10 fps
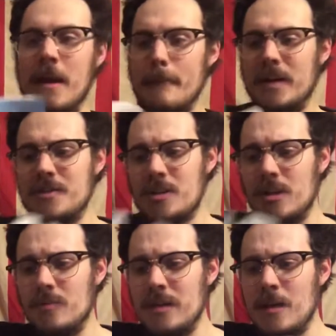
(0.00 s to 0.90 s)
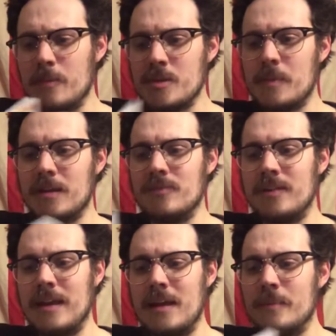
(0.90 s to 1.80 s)
But it's a unique perspective,
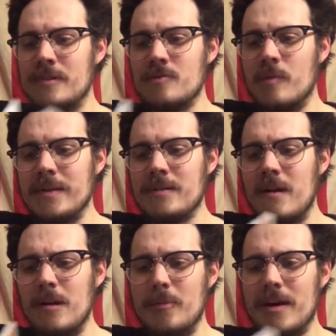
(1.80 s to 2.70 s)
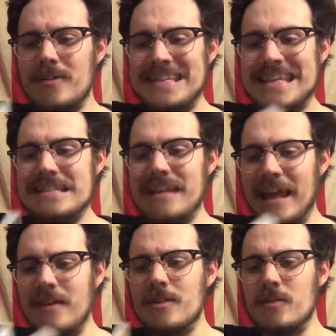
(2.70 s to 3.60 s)
again, because when we talk about
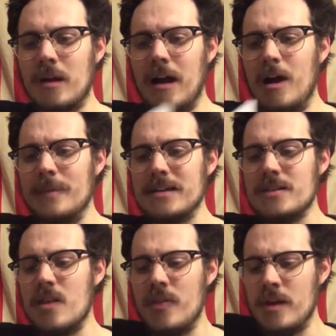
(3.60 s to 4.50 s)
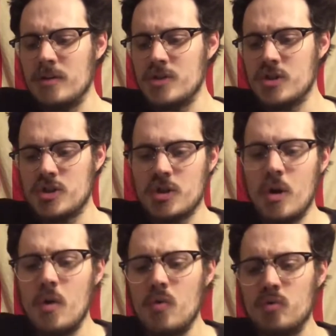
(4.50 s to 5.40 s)
Nintendo comics, they are
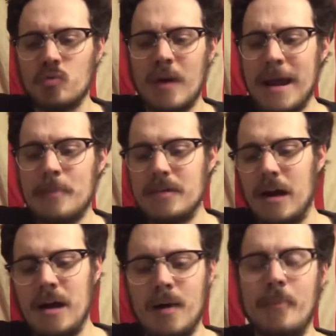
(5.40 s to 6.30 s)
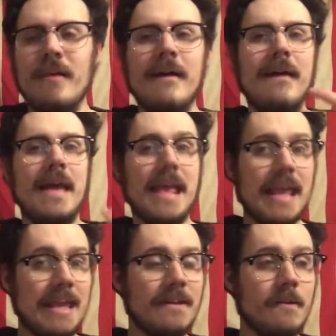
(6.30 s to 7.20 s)
so wrapped up
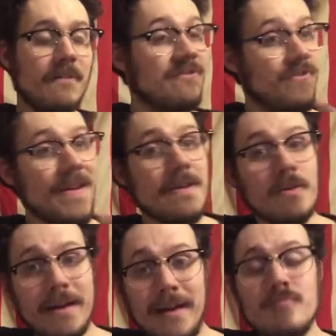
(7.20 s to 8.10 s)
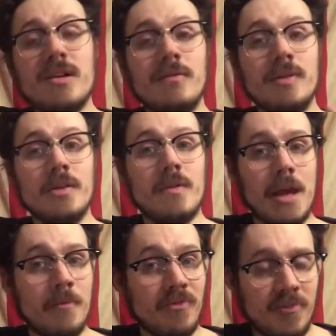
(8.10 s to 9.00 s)
in video games and video
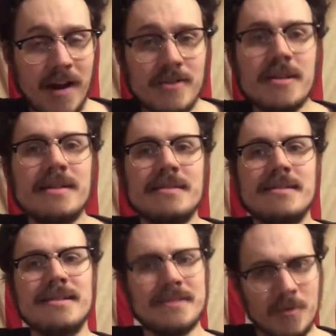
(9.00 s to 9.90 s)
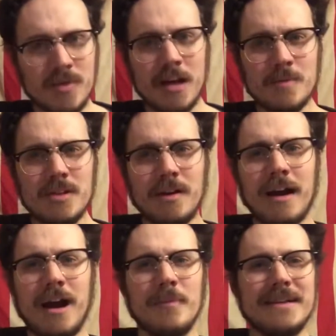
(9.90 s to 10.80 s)
game franchises that sometimes their
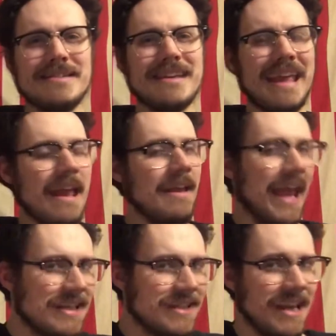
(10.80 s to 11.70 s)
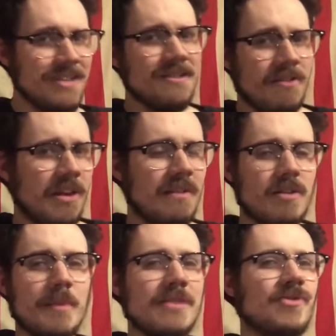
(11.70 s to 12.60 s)
comics, it's easy to think of
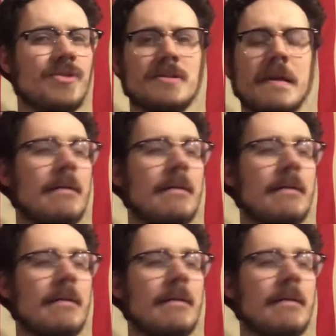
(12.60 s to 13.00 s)
them as just